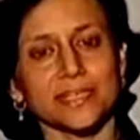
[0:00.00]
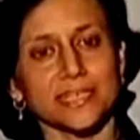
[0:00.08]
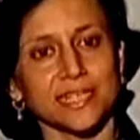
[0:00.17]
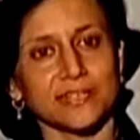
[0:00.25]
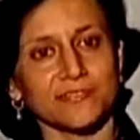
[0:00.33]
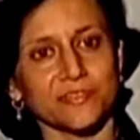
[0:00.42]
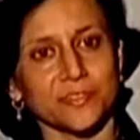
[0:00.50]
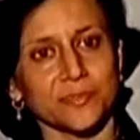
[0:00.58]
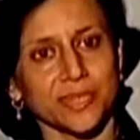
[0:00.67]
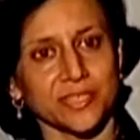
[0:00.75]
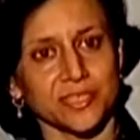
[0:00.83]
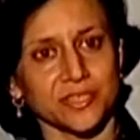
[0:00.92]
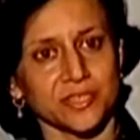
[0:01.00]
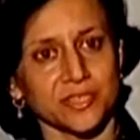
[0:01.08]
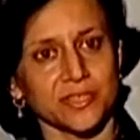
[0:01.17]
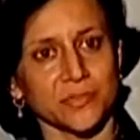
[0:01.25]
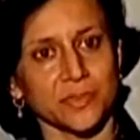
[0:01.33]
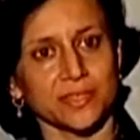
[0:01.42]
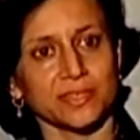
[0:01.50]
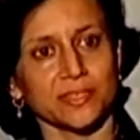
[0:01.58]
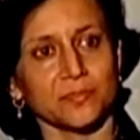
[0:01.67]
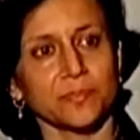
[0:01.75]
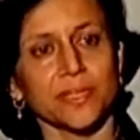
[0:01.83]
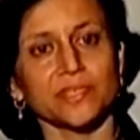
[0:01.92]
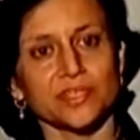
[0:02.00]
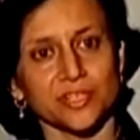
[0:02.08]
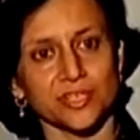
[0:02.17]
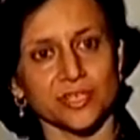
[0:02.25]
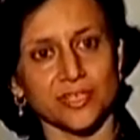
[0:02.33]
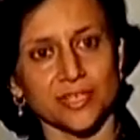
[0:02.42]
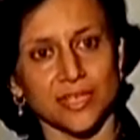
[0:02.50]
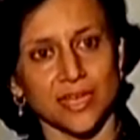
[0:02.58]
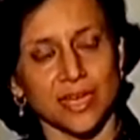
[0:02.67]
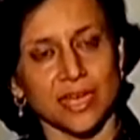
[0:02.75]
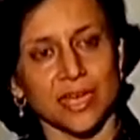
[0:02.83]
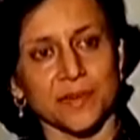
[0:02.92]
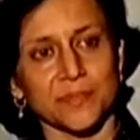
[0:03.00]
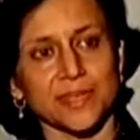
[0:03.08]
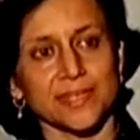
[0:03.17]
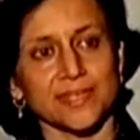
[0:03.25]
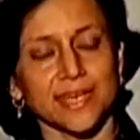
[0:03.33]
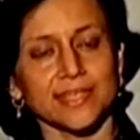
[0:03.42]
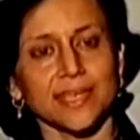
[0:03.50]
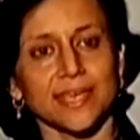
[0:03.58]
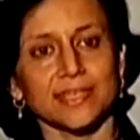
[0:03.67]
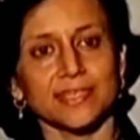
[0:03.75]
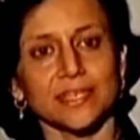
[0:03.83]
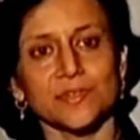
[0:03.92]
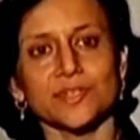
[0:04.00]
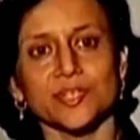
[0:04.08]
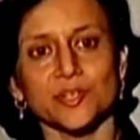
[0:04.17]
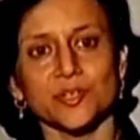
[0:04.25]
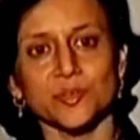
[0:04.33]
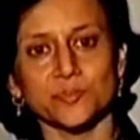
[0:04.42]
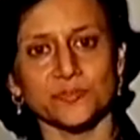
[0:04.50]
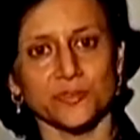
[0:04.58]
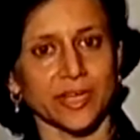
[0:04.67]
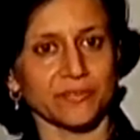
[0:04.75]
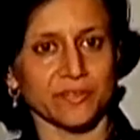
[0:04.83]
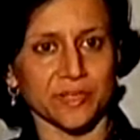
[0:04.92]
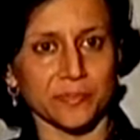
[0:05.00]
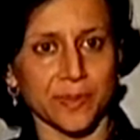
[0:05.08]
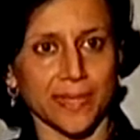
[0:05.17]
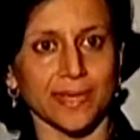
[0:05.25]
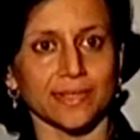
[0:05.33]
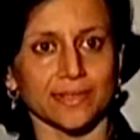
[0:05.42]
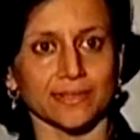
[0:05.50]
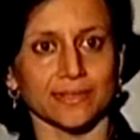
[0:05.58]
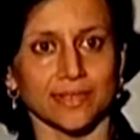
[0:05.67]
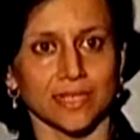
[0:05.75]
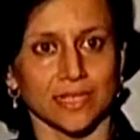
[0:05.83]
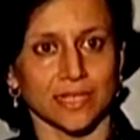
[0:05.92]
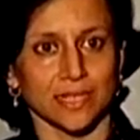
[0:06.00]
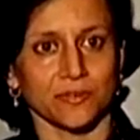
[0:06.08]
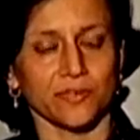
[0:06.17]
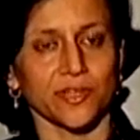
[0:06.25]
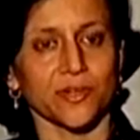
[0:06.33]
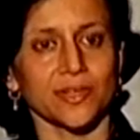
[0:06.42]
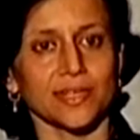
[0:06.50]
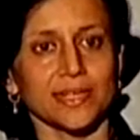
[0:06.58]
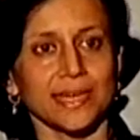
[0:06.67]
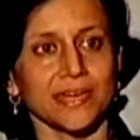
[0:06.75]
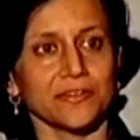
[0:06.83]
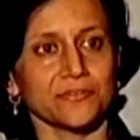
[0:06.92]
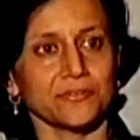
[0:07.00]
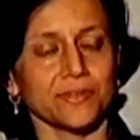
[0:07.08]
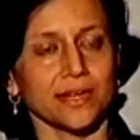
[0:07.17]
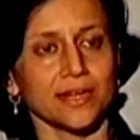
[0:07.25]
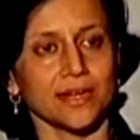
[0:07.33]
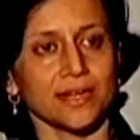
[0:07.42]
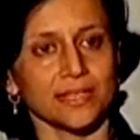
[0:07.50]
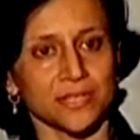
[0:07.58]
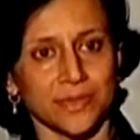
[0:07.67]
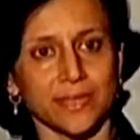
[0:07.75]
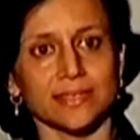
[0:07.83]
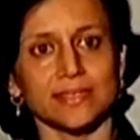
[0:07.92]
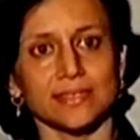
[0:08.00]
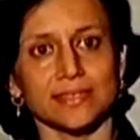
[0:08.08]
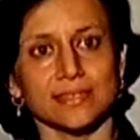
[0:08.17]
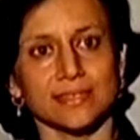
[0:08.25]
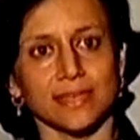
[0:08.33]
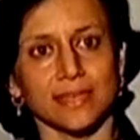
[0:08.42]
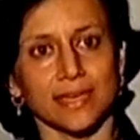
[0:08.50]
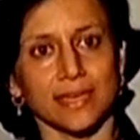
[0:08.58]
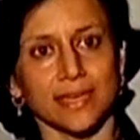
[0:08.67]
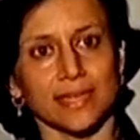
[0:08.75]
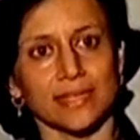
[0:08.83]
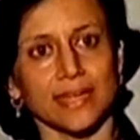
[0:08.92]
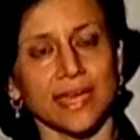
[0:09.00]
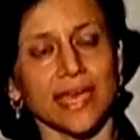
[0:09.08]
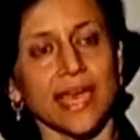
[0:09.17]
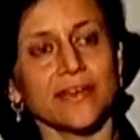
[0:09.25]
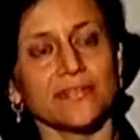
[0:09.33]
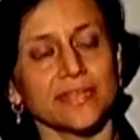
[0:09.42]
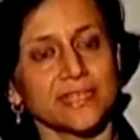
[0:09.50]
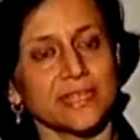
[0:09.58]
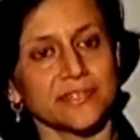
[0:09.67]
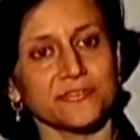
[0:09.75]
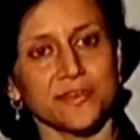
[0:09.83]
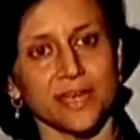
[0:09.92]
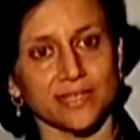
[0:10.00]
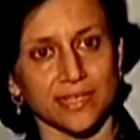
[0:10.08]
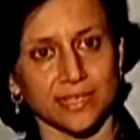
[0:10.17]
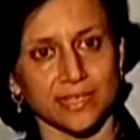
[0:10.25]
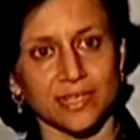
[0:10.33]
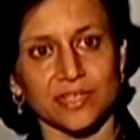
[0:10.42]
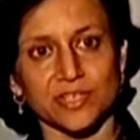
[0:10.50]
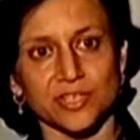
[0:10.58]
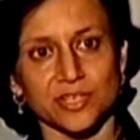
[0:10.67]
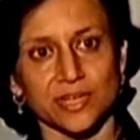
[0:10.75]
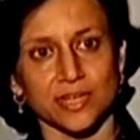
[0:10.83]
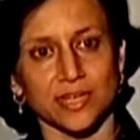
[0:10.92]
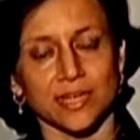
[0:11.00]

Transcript: myself too much with competition, because I think there is a room for every player. We all have our strengths, and I have identified a niche